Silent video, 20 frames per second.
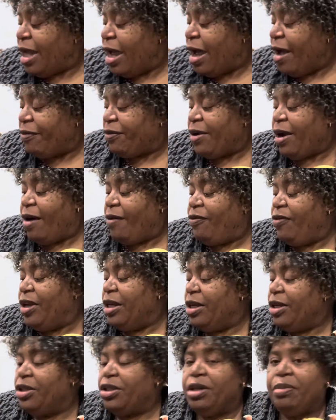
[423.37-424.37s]
After I
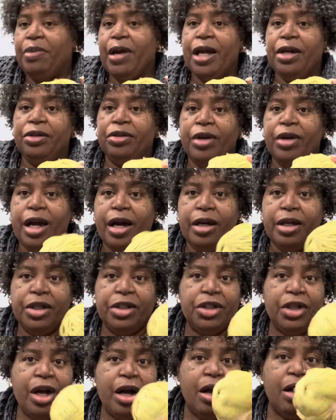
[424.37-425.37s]
finish the patriotic
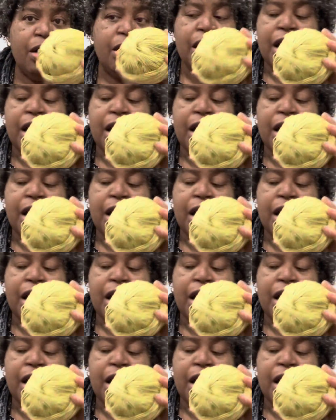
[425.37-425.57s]
shawl,